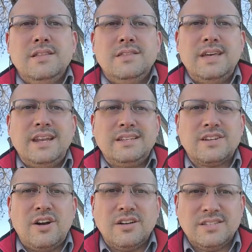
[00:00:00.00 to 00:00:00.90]
that is
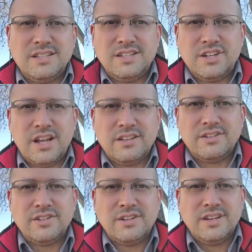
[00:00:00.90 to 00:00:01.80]
causing the
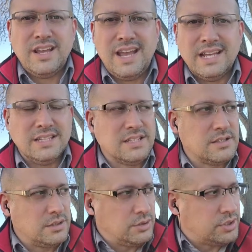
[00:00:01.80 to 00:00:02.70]
challenge, and the
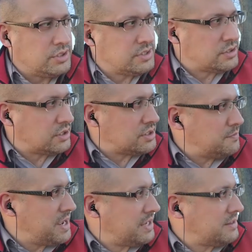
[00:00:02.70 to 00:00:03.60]
solutions start to
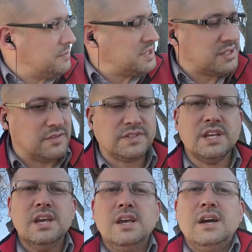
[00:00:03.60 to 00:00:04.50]
make themselves
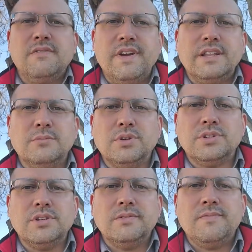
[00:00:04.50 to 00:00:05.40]
available
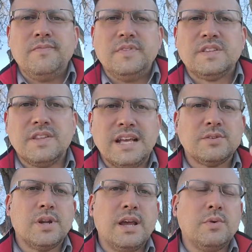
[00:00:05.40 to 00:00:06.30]
to you. And so
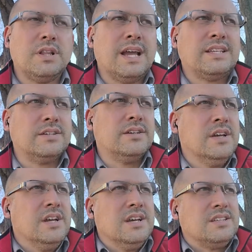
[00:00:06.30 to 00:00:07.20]
that's what I would like to
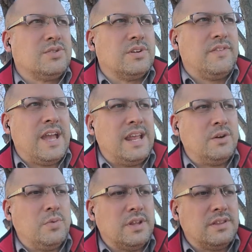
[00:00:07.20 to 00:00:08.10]
sort of
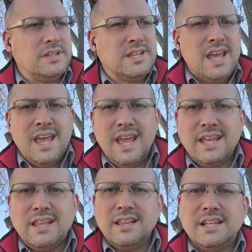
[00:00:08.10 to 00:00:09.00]
end with is,
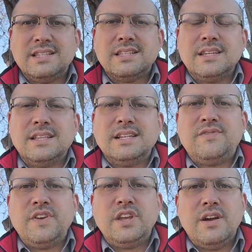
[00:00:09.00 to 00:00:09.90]
hey, let's
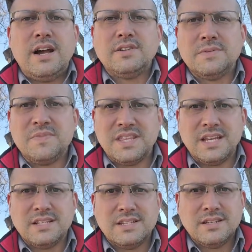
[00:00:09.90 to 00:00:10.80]
figure out some
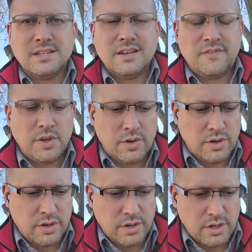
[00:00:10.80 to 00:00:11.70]
things. If
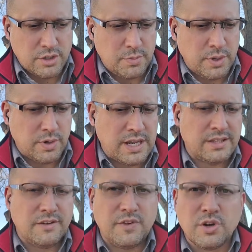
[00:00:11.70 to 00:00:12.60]
you're an entrepreneur out
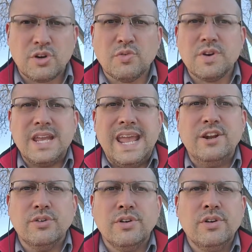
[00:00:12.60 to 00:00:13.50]
there, if you're a
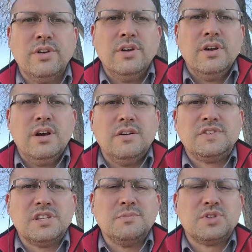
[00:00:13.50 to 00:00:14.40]
creator of
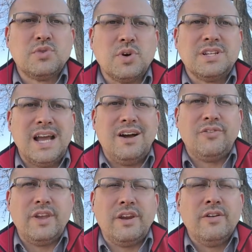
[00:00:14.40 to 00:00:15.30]
some sort
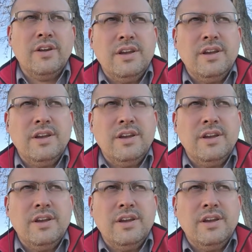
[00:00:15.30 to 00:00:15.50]
out there,